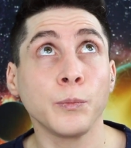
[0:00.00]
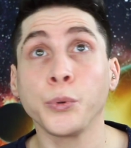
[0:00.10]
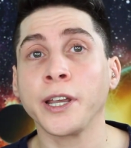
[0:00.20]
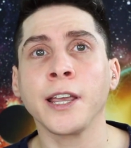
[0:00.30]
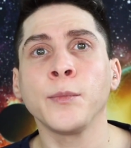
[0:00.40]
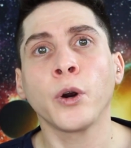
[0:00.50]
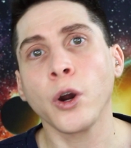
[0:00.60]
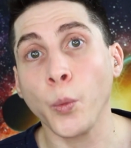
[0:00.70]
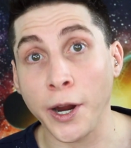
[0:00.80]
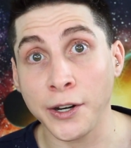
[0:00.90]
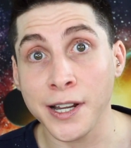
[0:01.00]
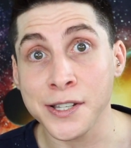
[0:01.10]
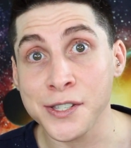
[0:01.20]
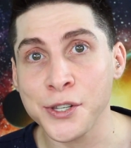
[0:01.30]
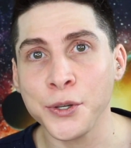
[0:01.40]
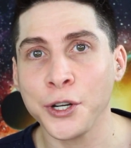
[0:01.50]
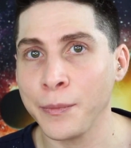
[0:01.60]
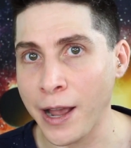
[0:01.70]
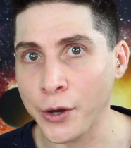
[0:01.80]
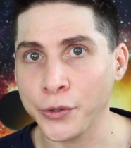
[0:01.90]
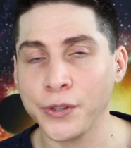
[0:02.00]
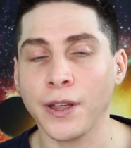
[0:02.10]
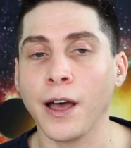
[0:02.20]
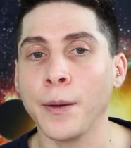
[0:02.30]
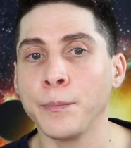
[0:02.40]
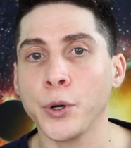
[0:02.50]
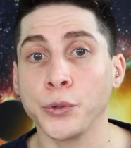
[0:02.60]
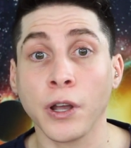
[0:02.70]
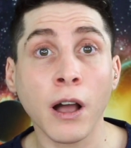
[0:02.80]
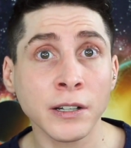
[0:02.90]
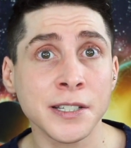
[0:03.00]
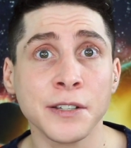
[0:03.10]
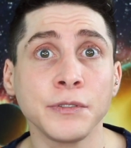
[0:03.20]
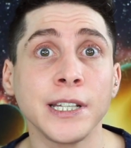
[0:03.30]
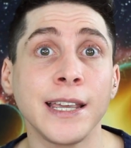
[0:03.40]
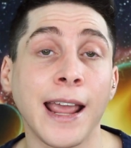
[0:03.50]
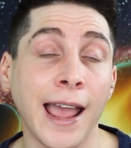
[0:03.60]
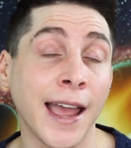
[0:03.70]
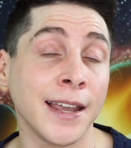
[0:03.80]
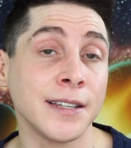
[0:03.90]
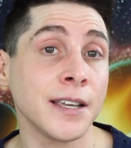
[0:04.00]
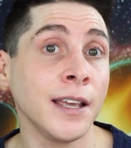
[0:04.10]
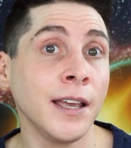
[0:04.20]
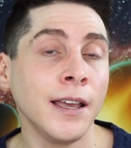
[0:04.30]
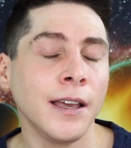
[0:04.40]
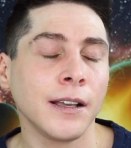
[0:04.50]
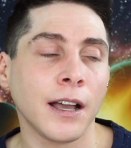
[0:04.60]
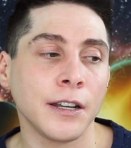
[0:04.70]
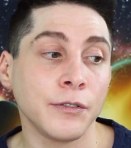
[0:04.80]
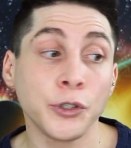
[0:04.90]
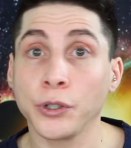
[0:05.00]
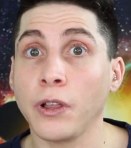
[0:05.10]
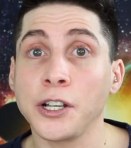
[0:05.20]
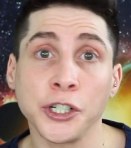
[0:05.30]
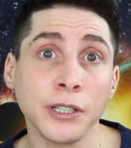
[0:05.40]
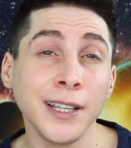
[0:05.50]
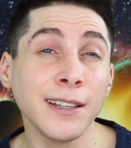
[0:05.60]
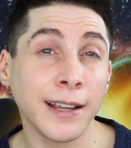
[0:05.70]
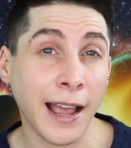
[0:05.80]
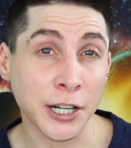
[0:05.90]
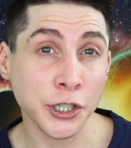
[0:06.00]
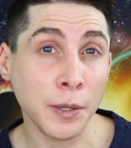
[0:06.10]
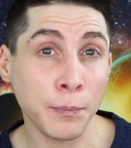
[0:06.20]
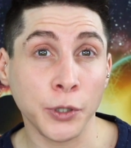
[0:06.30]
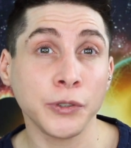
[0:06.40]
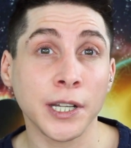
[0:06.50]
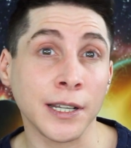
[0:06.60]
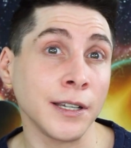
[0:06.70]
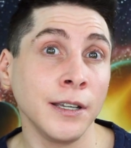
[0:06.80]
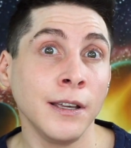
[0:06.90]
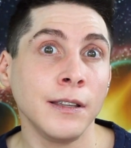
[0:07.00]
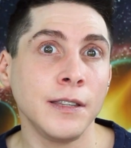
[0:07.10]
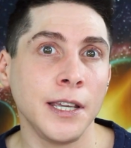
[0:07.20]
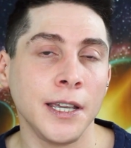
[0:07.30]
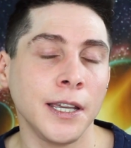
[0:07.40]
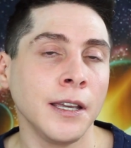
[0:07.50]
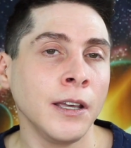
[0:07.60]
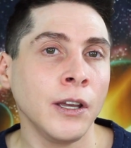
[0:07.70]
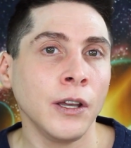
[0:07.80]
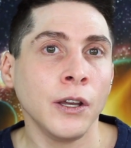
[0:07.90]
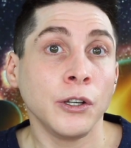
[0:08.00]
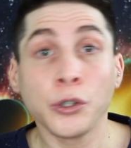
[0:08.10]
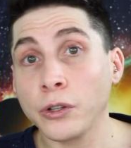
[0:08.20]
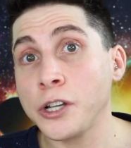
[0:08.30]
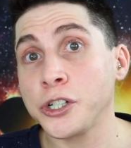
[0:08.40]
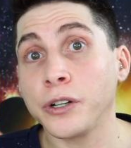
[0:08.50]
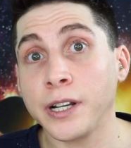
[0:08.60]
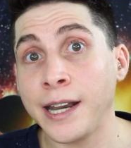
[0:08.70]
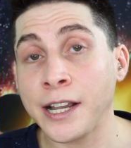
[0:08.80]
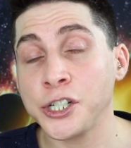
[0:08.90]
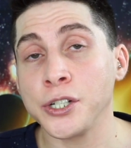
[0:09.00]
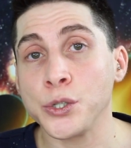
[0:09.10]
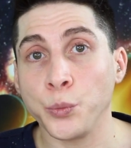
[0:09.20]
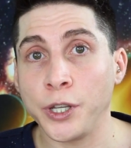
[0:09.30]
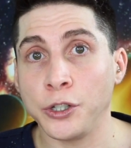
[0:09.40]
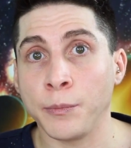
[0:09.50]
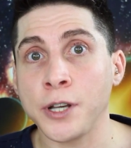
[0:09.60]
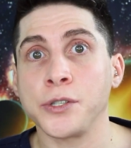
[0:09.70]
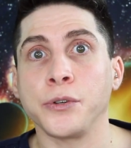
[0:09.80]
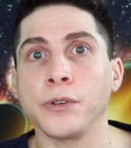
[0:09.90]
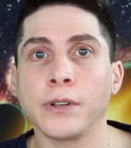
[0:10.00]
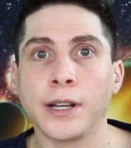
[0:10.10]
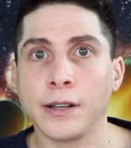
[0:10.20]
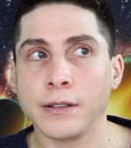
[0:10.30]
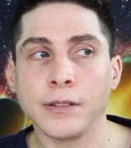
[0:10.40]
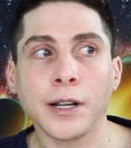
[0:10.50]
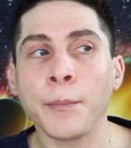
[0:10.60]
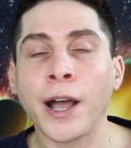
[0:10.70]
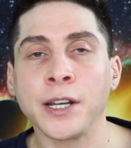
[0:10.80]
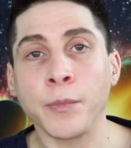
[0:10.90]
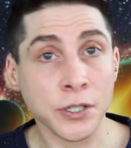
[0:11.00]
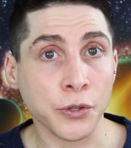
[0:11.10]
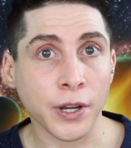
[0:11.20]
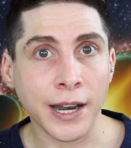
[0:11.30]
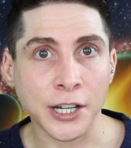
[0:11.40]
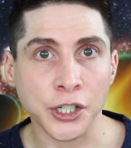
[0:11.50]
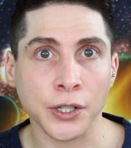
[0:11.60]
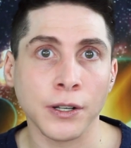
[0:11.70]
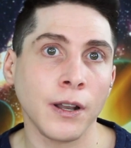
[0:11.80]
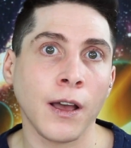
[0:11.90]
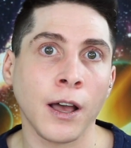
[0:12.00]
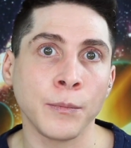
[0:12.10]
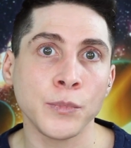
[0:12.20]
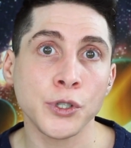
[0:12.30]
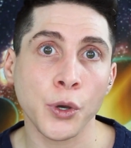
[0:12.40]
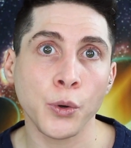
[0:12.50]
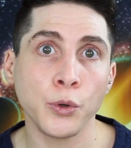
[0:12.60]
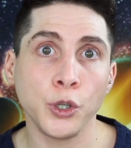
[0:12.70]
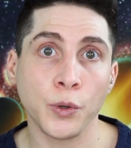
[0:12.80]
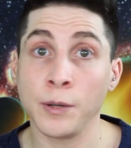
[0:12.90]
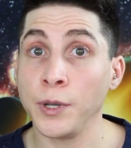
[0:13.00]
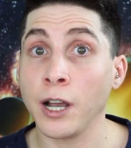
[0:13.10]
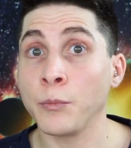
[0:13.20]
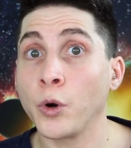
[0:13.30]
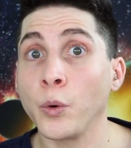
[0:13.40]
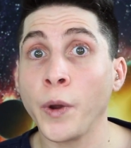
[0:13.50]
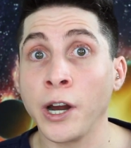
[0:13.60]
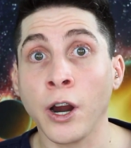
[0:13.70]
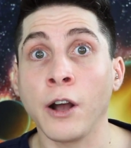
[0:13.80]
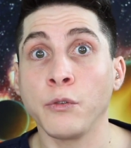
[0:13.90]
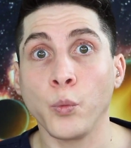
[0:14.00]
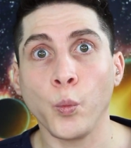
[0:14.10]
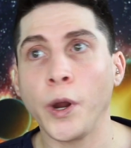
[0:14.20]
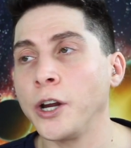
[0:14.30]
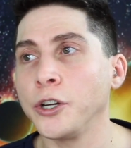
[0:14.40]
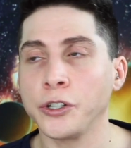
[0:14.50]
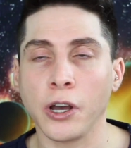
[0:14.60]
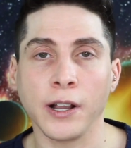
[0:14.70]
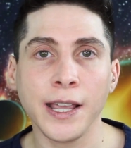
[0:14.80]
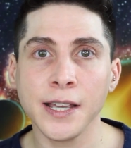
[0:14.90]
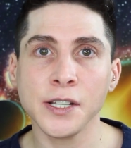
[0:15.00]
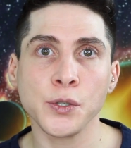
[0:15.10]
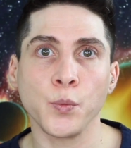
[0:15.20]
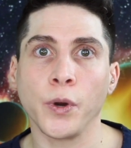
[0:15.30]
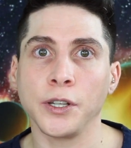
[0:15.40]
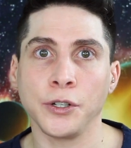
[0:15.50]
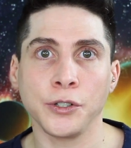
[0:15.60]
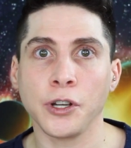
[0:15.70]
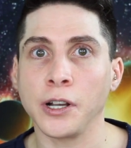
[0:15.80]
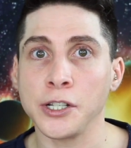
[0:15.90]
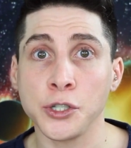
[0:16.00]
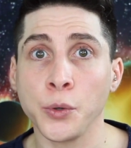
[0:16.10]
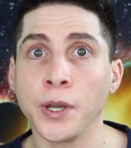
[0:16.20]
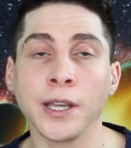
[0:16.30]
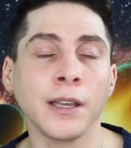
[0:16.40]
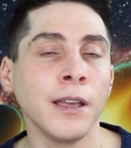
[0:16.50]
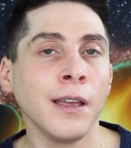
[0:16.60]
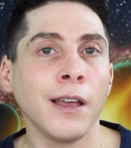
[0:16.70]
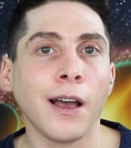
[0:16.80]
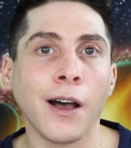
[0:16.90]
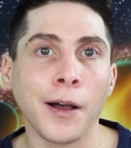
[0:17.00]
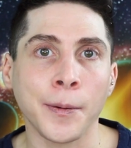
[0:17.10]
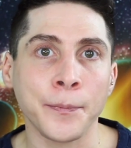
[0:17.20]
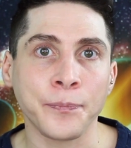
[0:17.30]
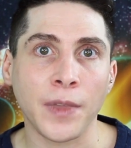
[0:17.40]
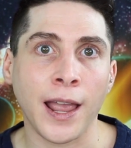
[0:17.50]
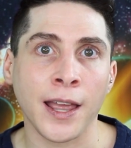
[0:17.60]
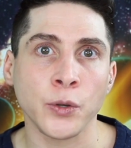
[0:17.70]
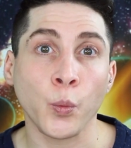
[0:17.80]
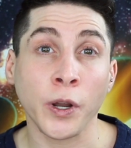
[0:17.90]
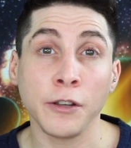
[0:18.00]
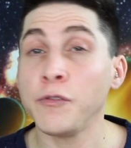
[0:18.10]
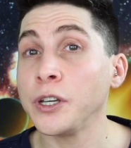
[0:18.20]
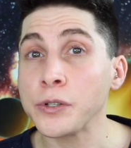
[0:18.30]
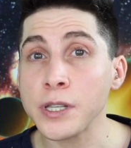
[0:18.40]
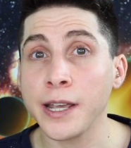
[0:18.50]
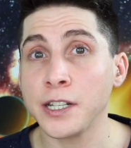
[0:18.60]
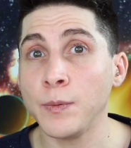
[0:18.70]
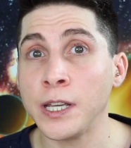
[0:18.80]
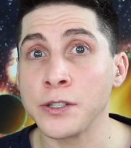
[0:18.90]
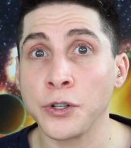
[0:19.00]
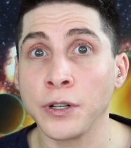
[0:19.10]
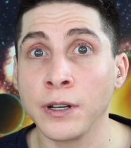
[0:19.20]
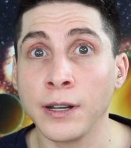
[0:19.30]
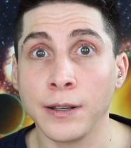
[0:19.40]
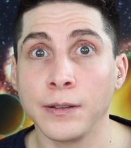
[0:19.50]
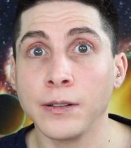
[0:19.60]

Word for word: bringing more awareness to your mouth, both cognitively and kind of neurologically, like actually building the neurological connections with your muscle, and like a mind-muscle connection, so you can become more aware of where your tongue is, what your tongue is doing, and what it feels like to be in certain